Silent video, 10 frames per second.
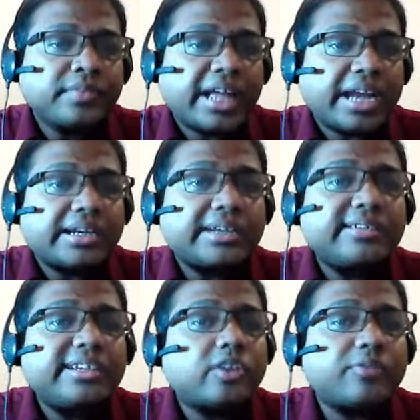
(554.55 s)

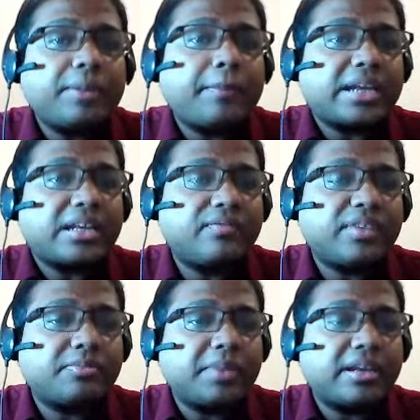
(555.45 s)
Characteristics of impact
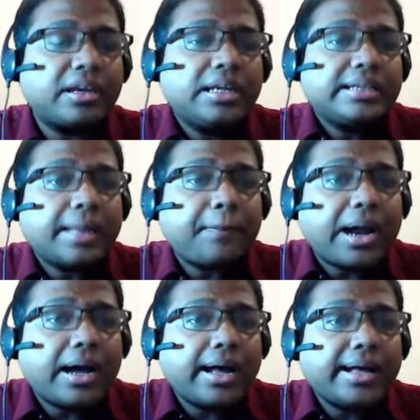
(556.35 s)
investment.
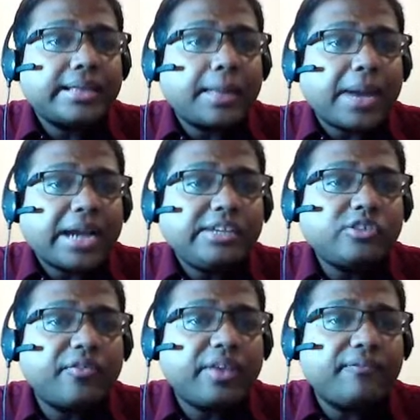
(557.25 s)
The
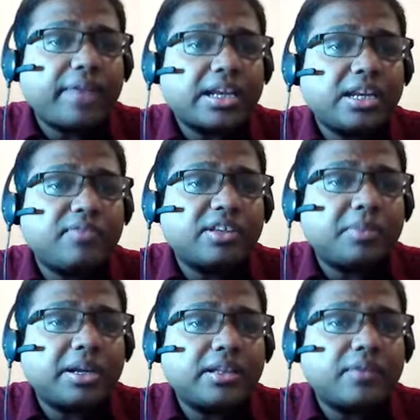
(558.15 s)
practice of impact
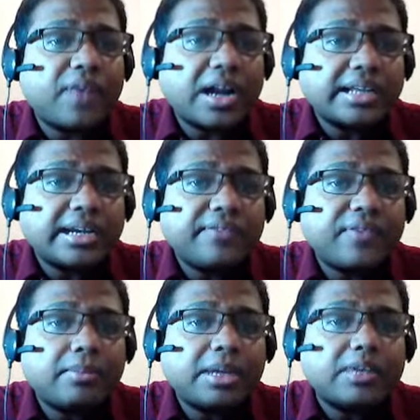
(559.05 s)
investment in the further
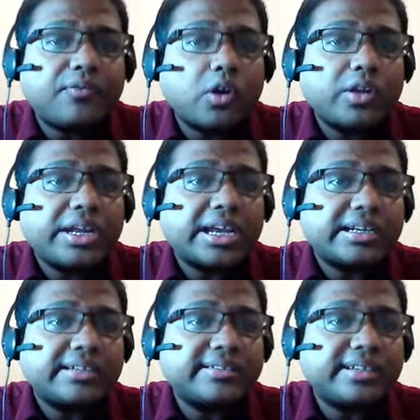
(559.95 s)
defined by the following
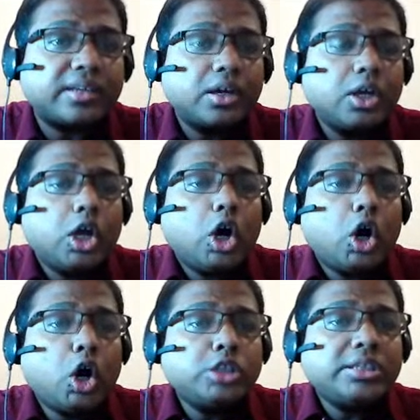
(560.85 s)
characteristics.
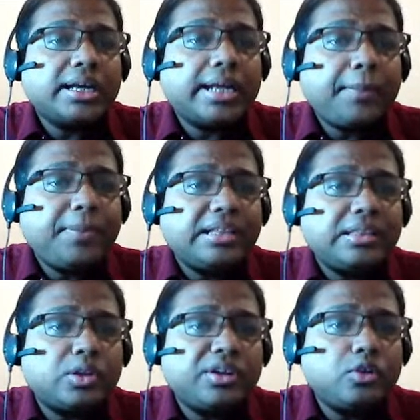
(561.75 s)
On April
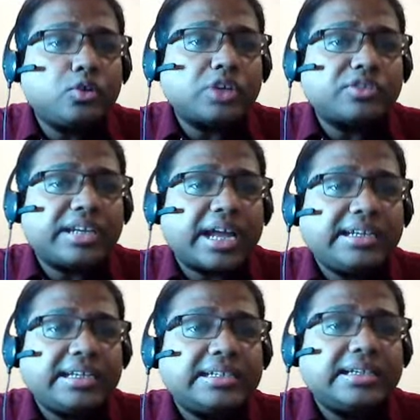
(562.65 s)
3,
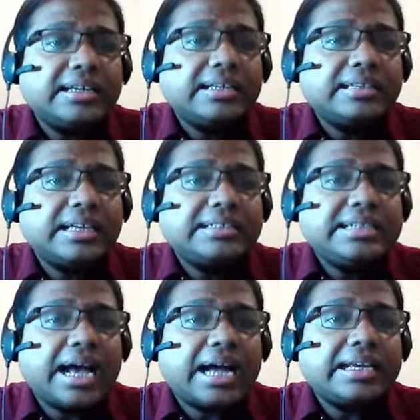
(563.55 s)
2019, the
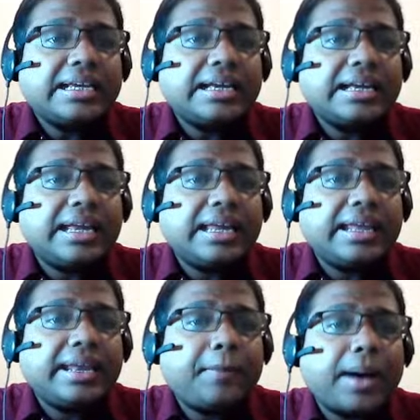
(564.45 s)

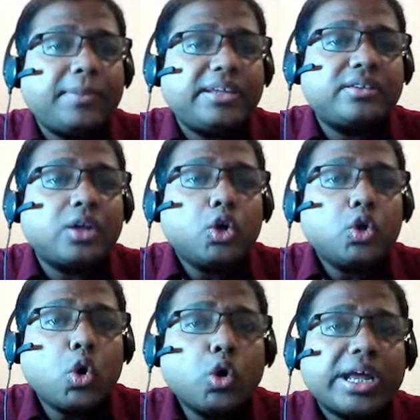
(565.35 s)
GINN published
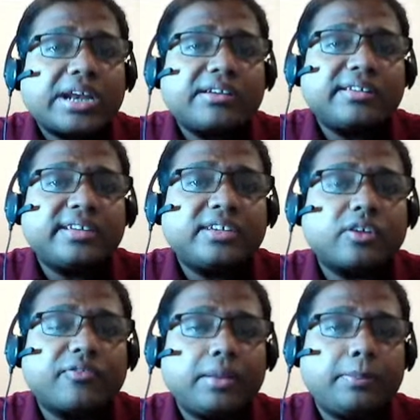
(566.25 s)
core
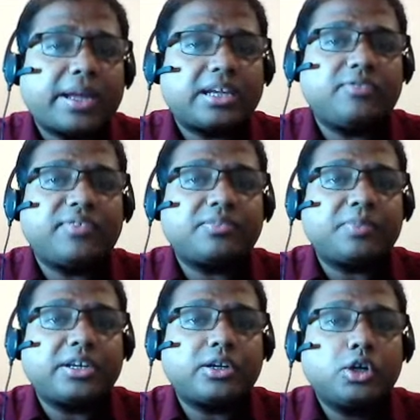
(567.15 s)
characteristics of impact
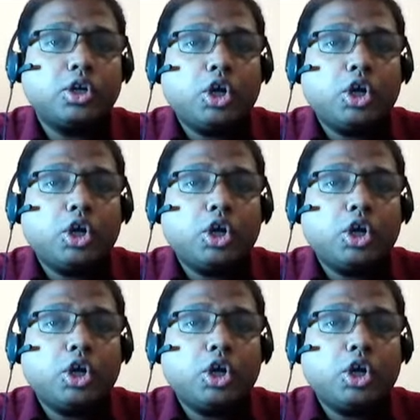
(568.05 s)
investment,